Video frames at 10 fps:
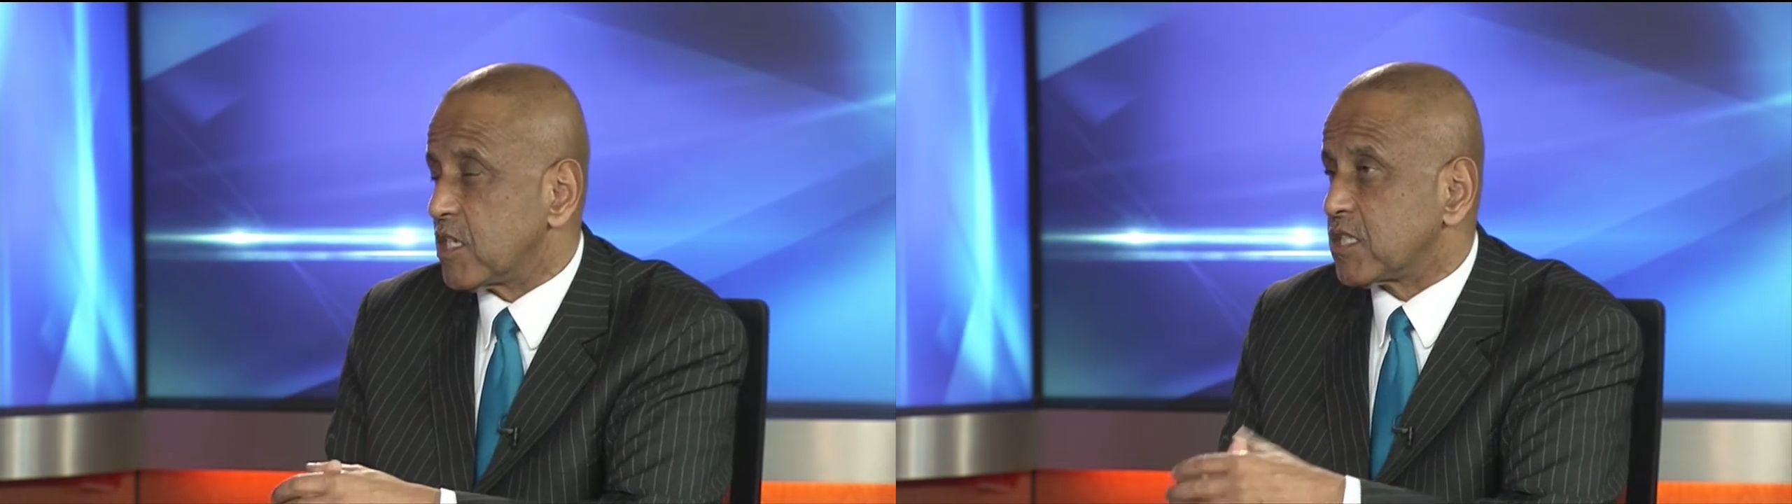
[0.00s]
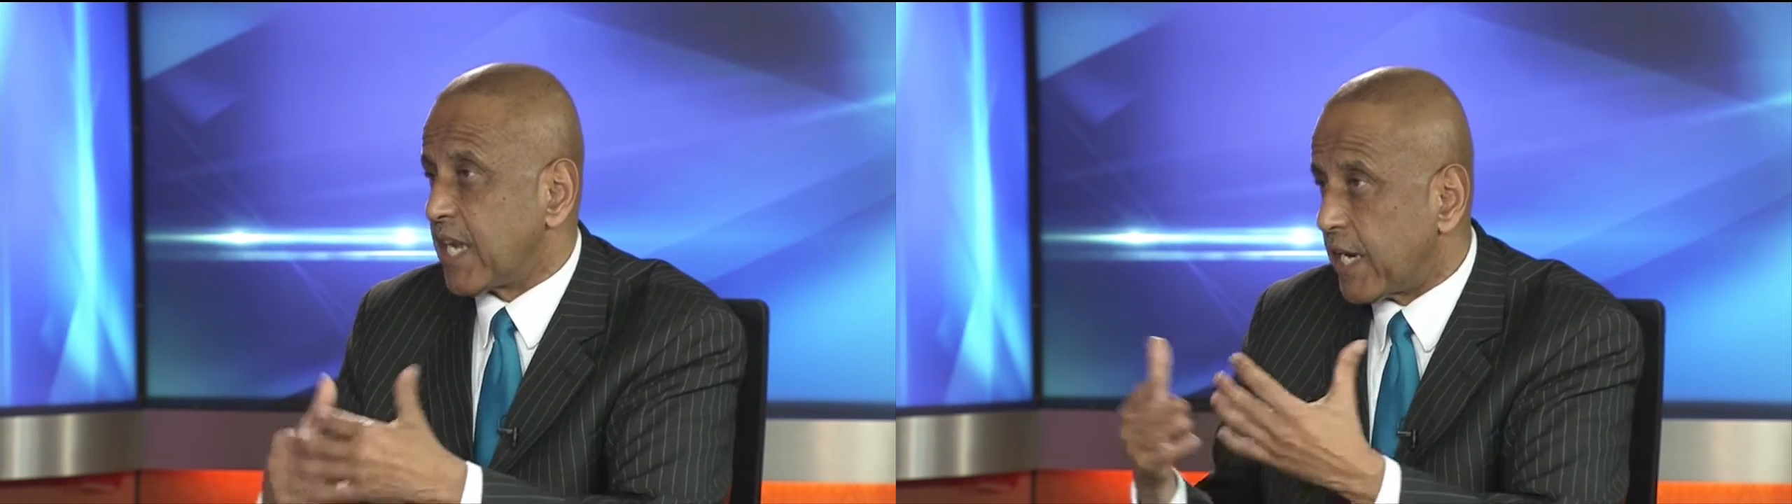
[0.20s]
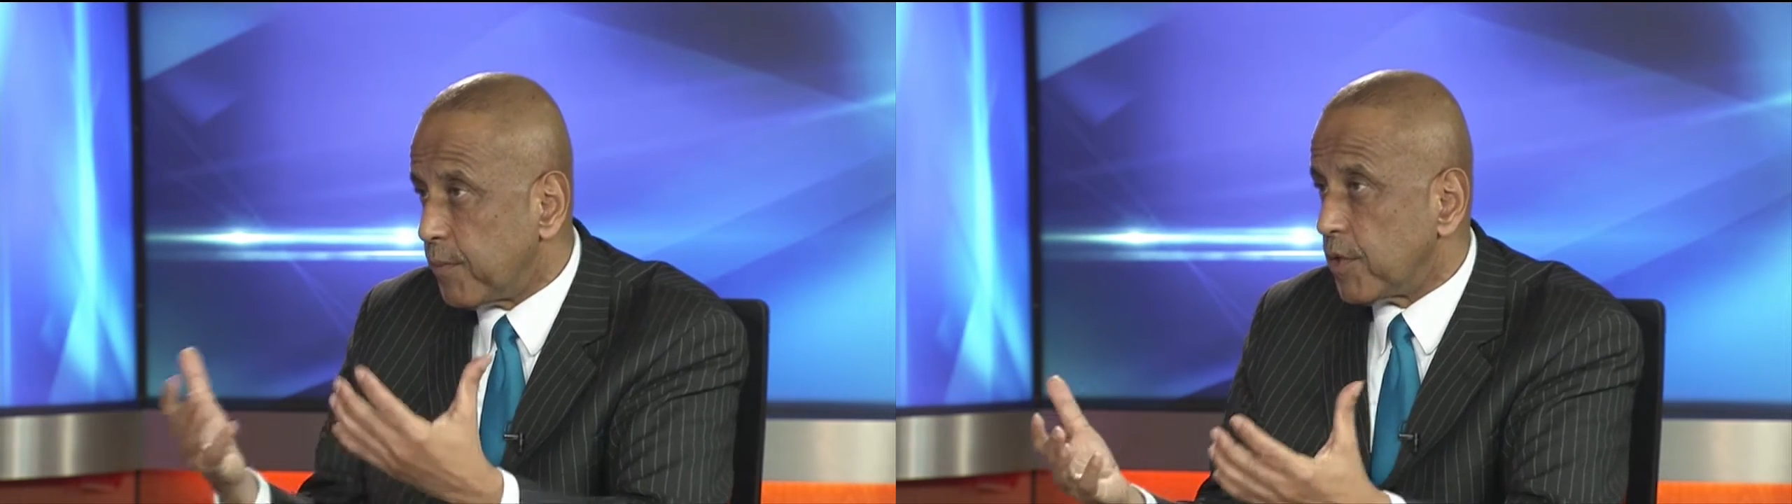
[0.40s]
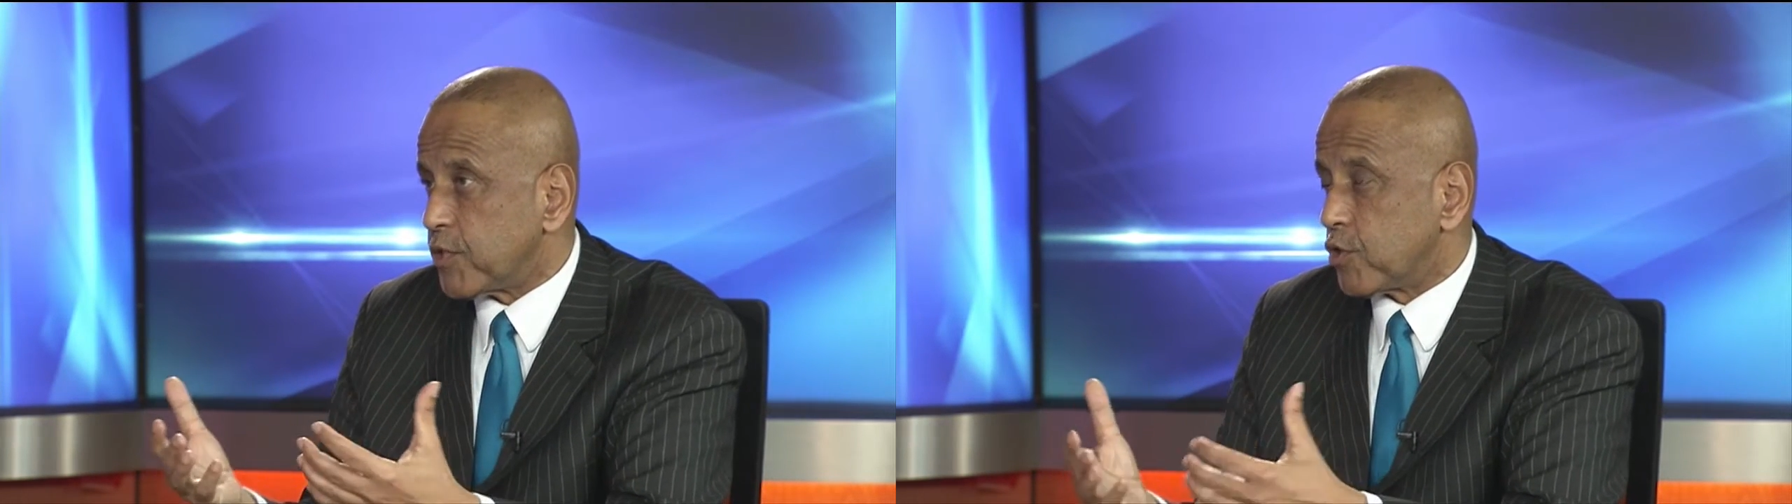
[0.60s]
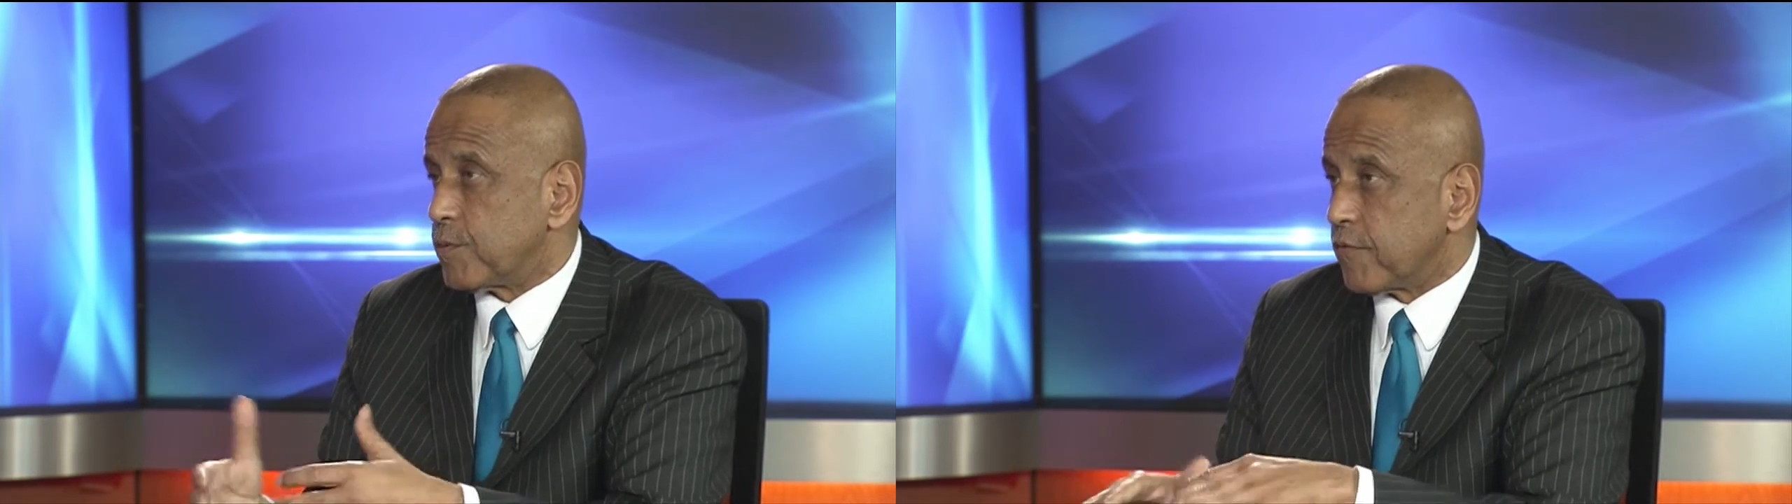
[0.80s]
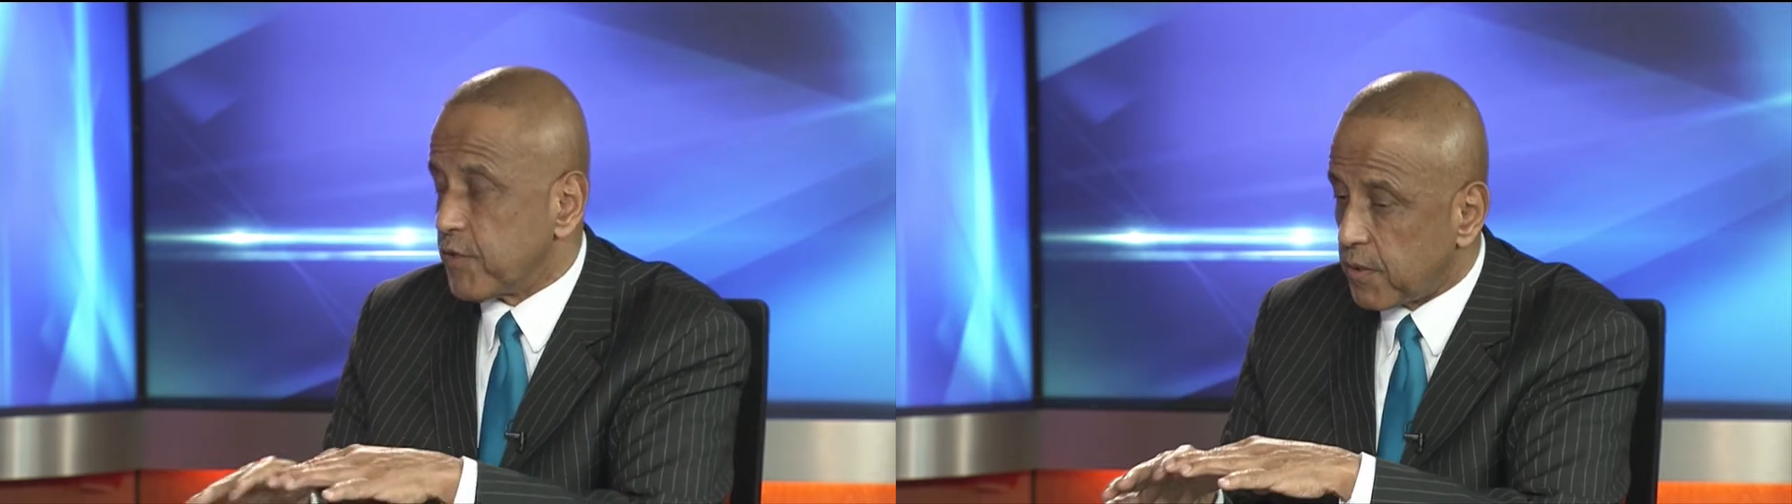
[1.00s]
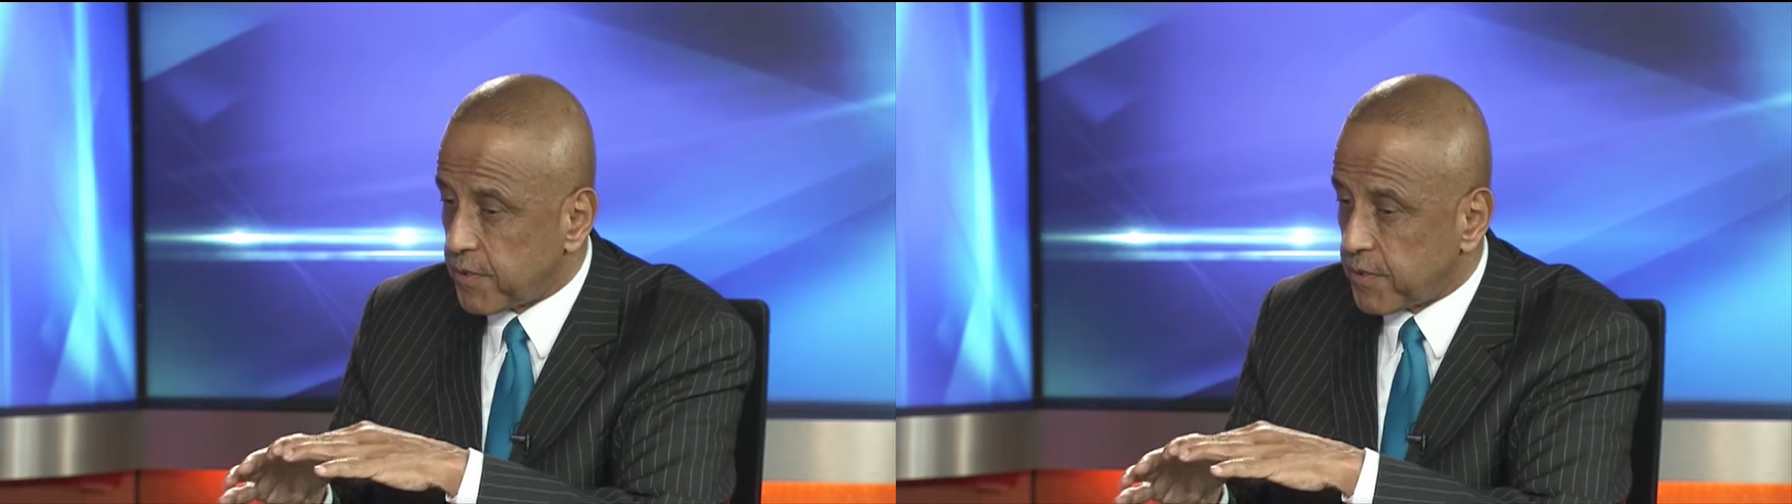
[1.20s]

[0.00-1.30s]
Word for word: sustainable in terms of the,